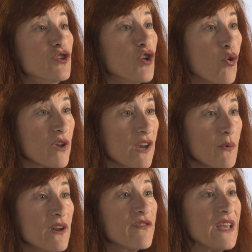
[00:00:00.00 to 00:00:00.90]
you don't get
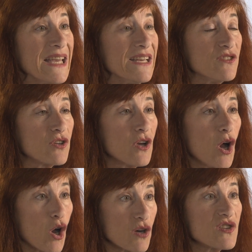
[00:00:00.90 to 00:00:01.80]
rid of heat,
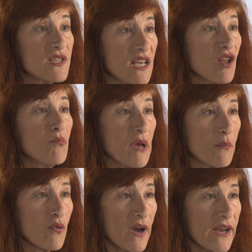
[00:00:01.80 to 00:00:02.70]
our cell
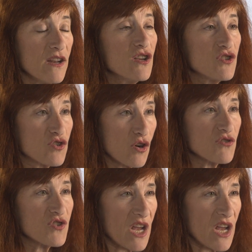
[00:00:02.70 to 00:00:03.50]
membrane starts